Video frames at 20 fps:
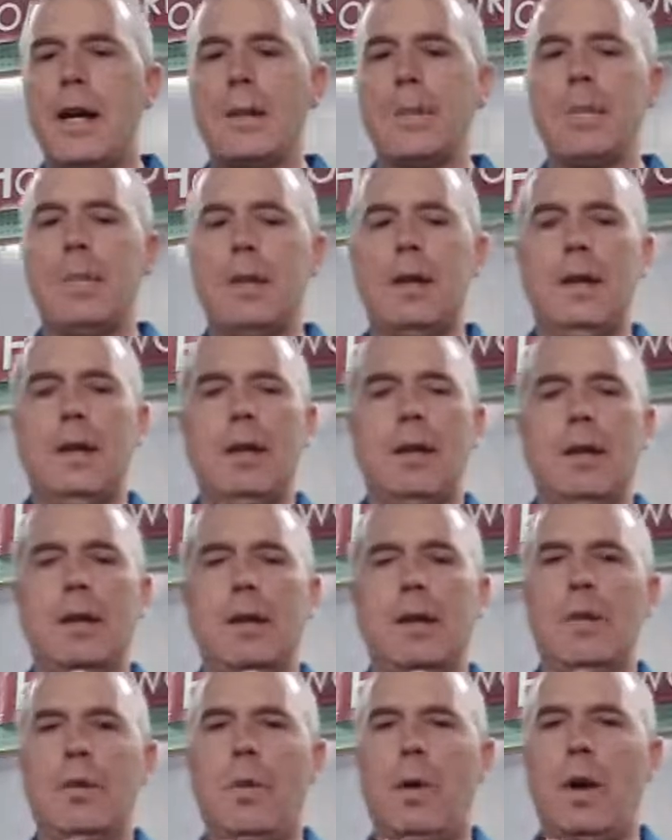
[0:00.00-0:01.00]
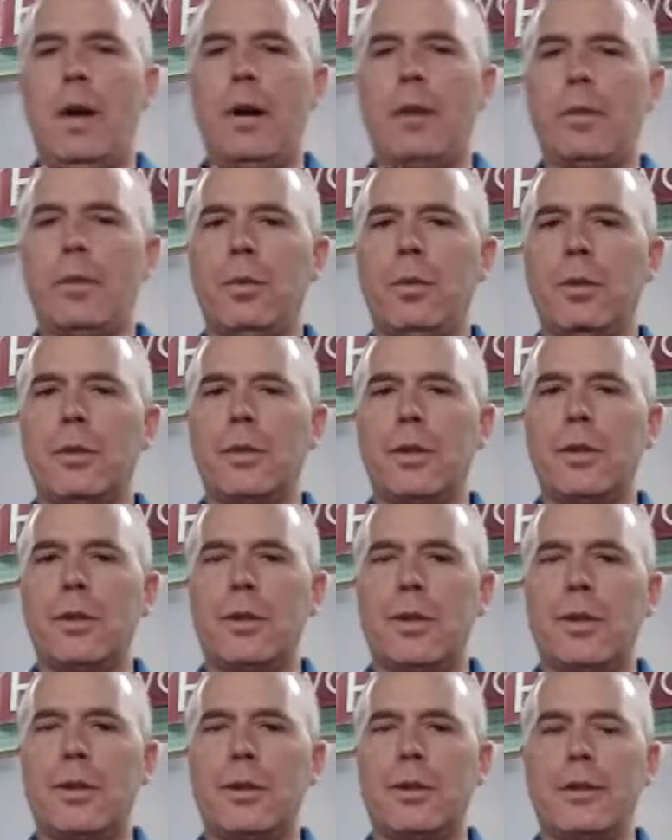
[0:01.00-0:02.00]
of time, water
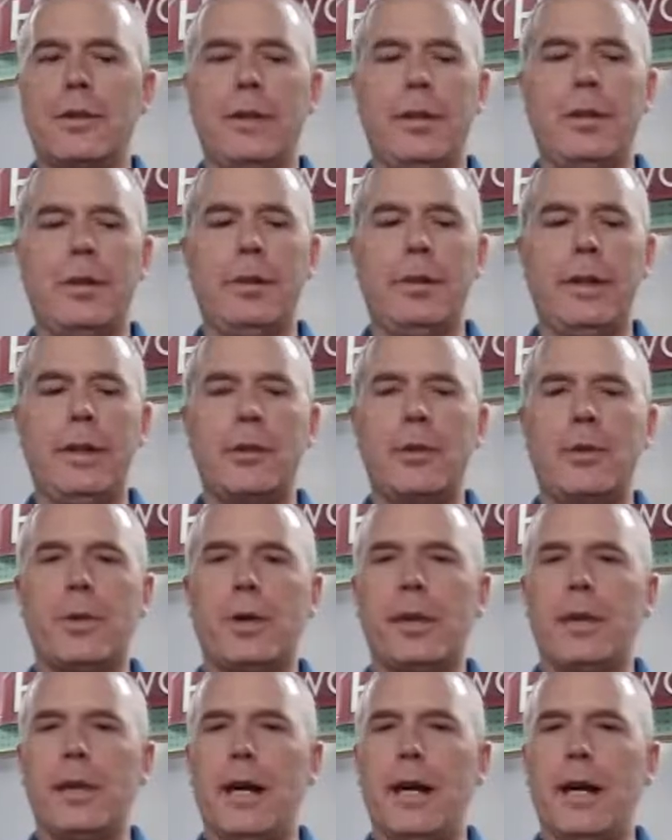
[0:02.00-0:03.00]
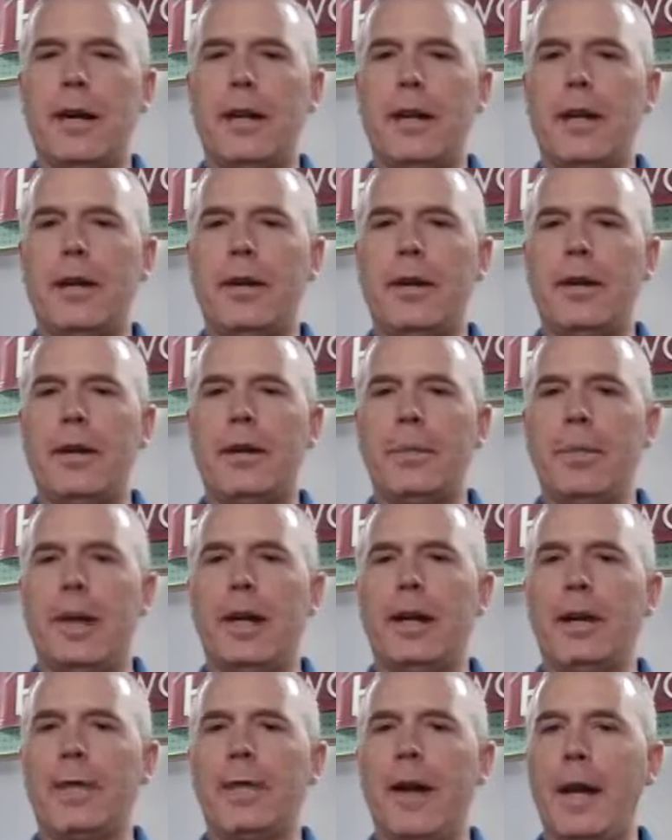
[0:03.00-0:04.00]
will just slowly trickle out of
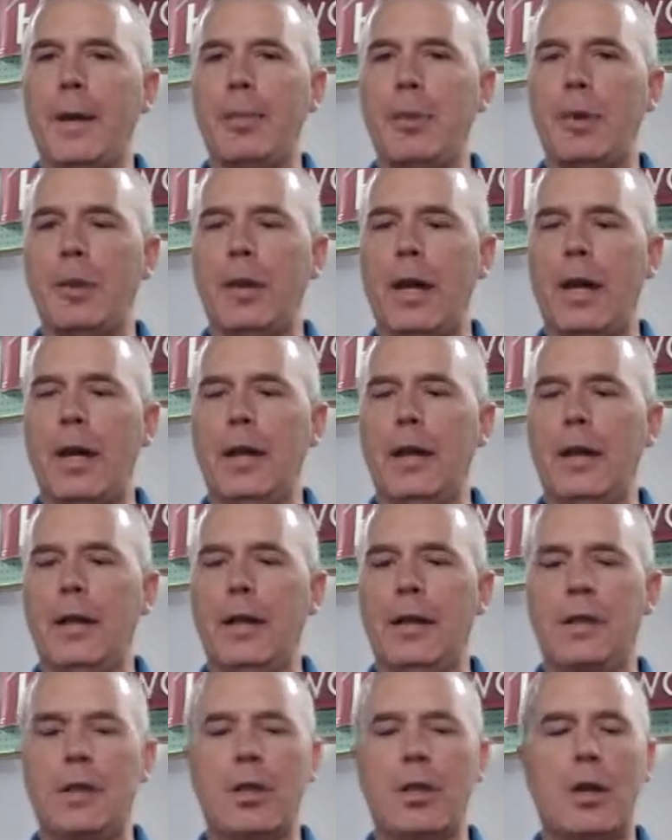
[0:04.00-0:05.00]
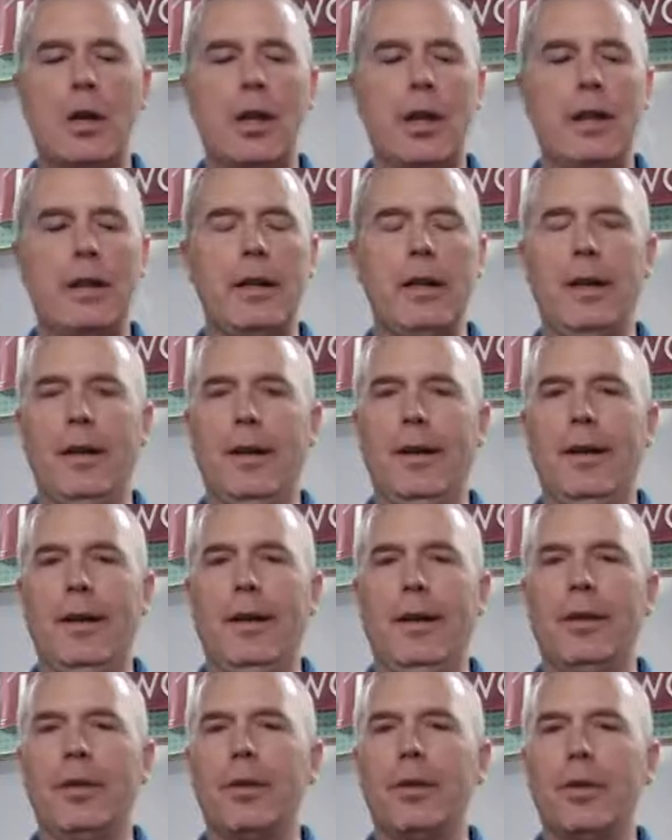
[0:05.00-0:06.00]
here. It might evaporate. It's gone.
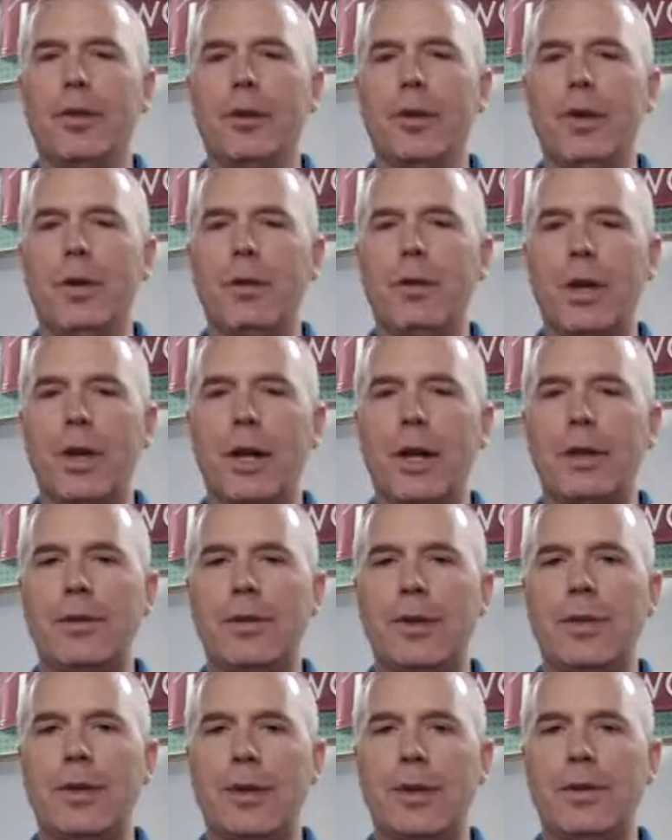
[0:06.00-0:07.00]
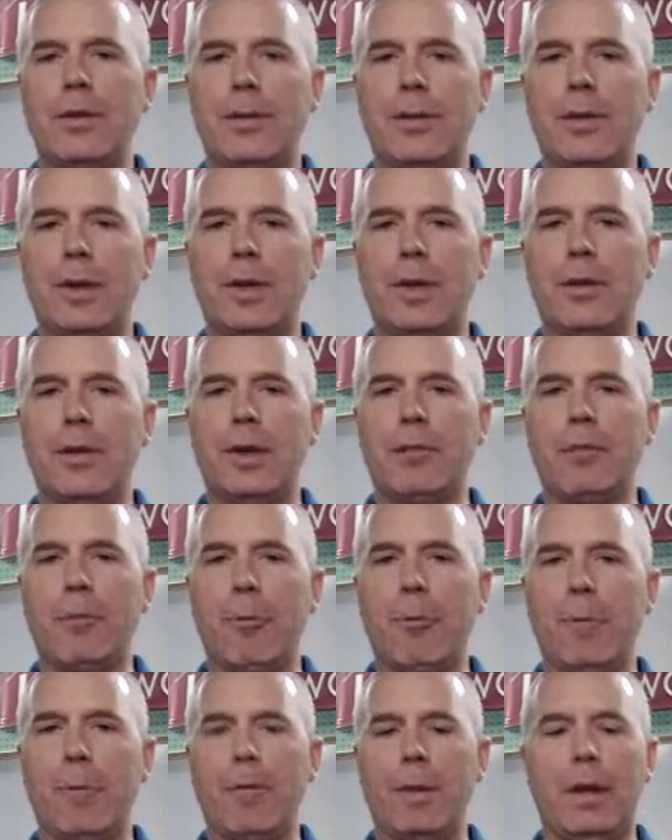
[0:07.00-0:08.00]
There's no chance of this
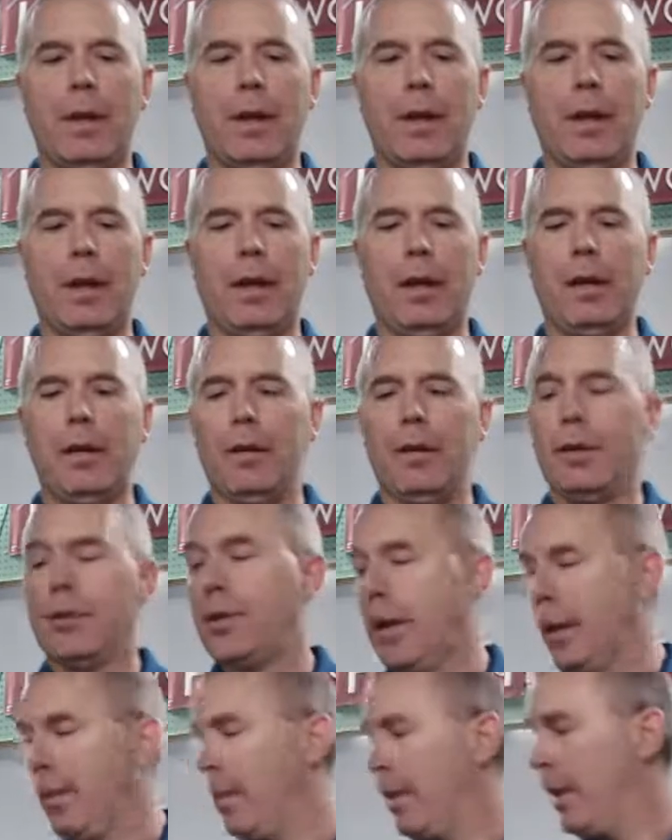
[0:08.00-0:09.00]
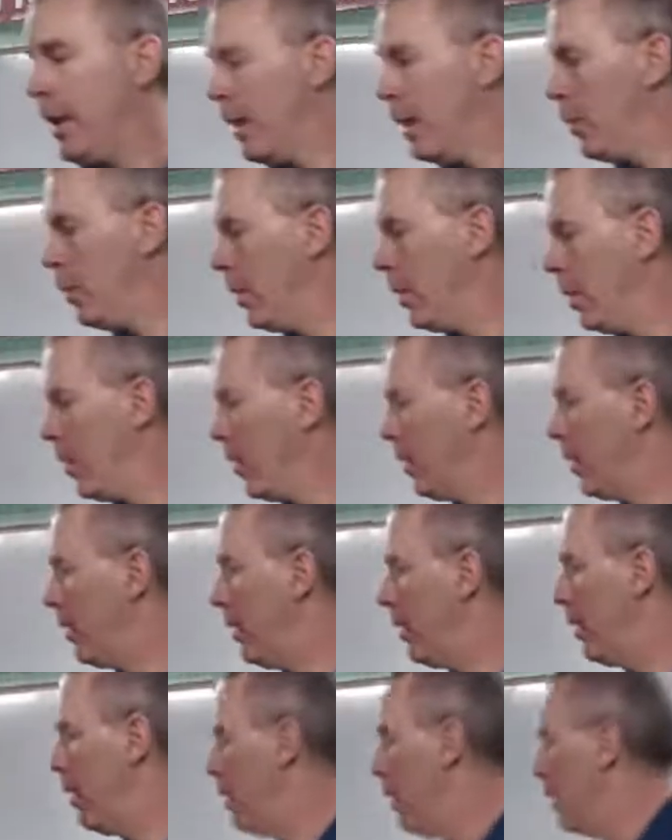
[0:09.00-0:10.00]
freezing. Same thing
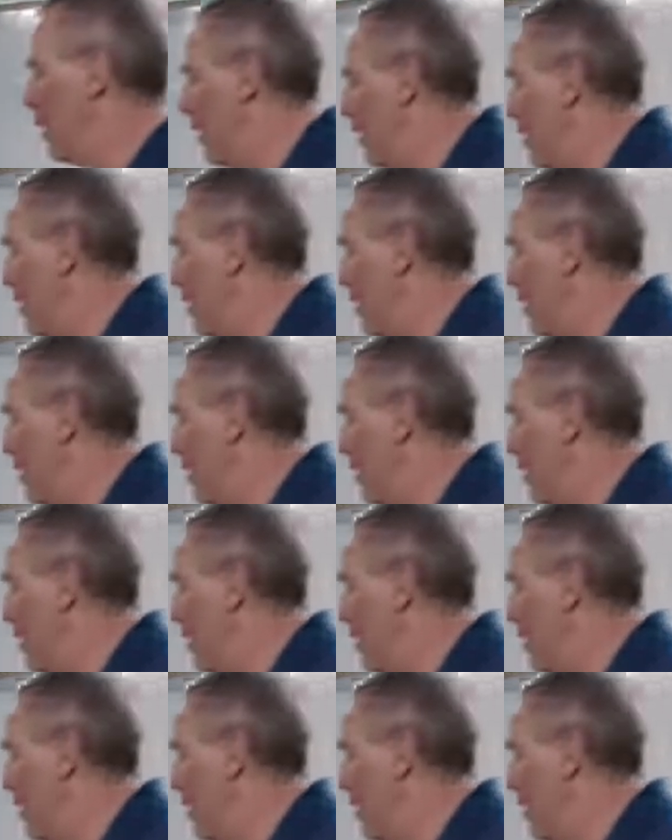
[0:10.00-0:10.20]
with